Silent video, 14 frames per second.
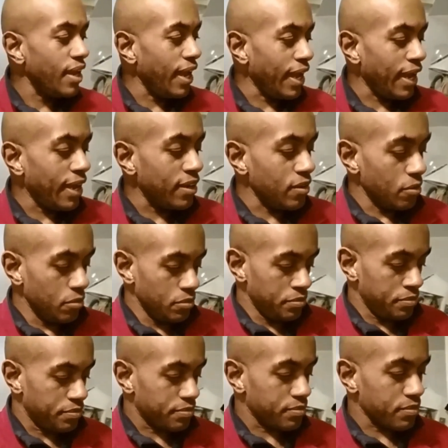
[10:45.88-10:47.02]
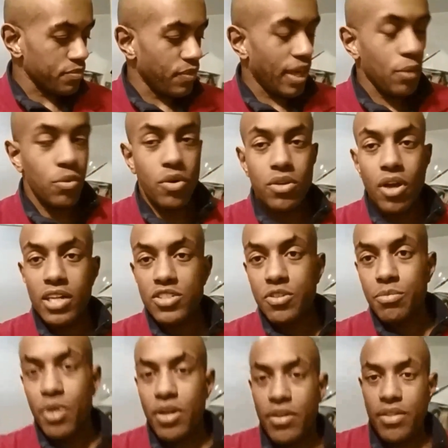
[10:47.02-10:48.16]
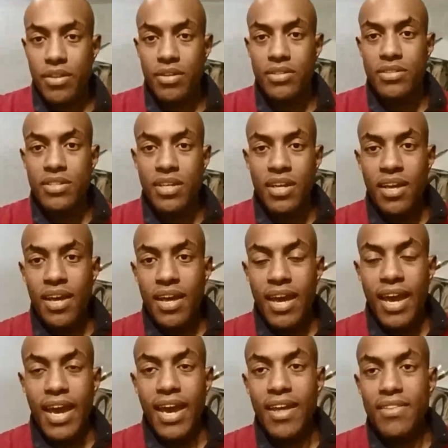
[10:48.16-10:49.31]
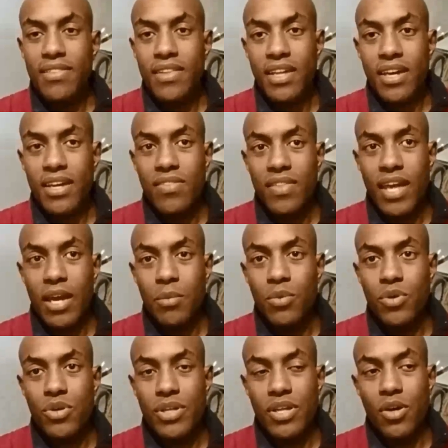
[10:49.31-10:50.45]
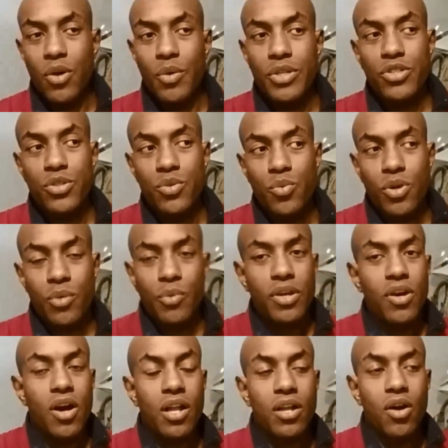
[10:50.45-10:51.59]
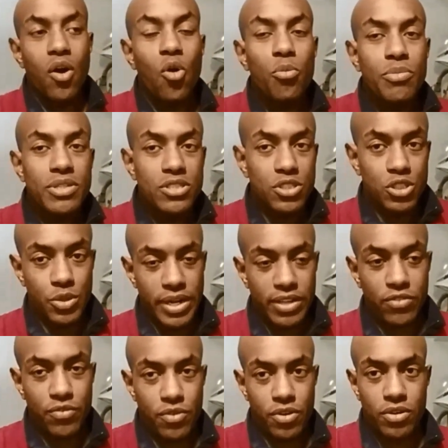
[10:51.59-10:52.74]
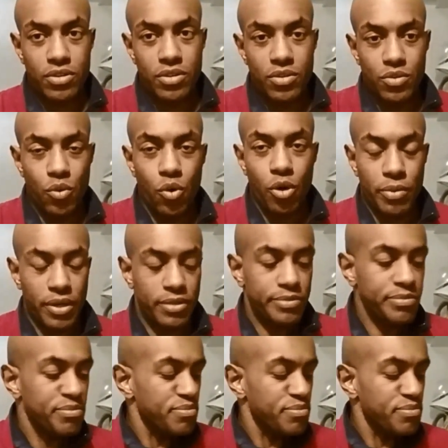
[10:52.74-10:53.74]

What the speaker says: And they will launch from Earth, and then they will go into what we call a Hohmann's transfer orbit.